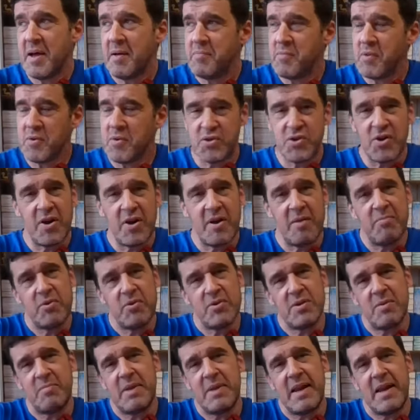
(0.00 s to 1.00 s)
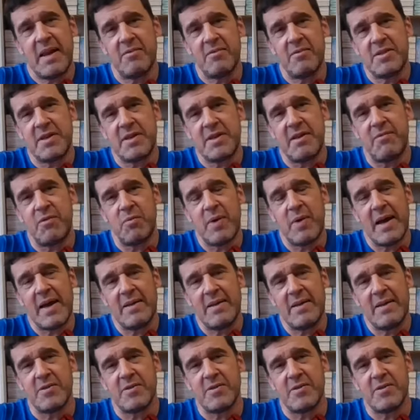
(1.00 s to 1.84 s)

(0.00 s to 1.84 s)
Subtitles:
not sure how much I'm allowed to give away.